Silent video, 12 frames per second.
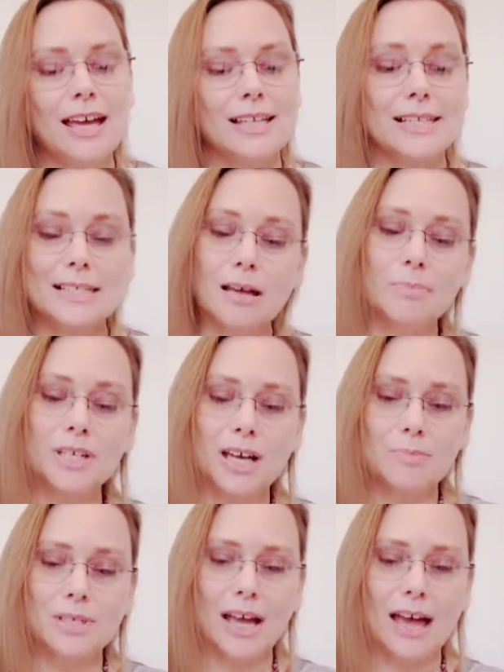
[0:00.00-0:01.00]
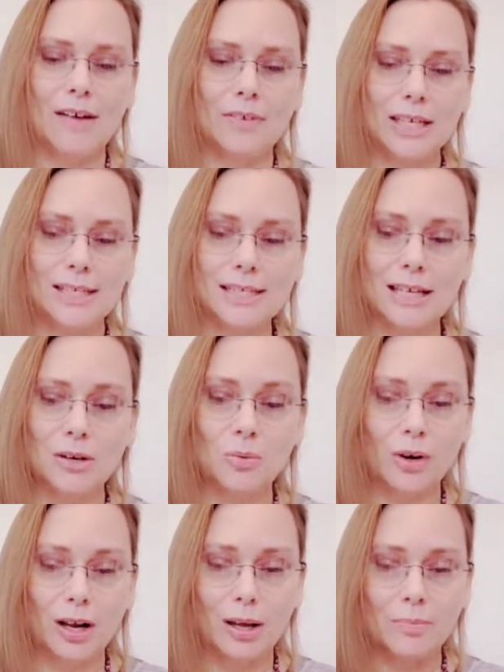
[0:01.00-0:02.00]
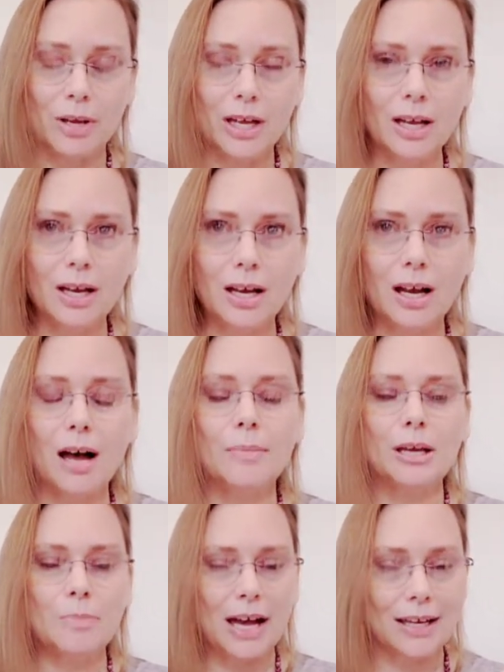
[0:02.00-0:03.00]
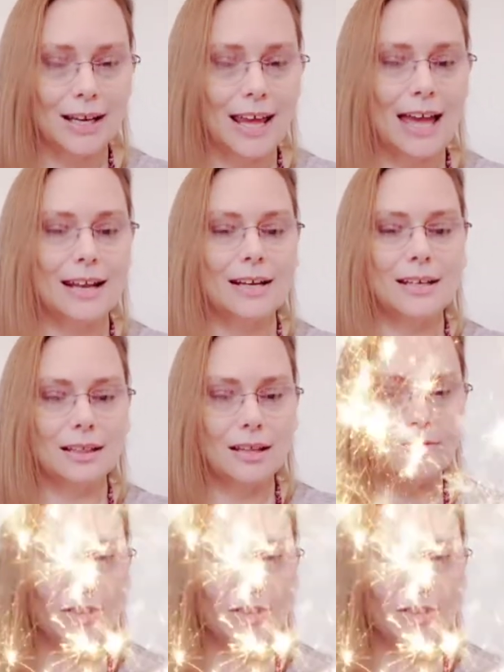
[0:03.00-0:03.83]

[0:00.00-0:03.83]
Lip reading: and sometimes I have insight when I'm coming back and editing the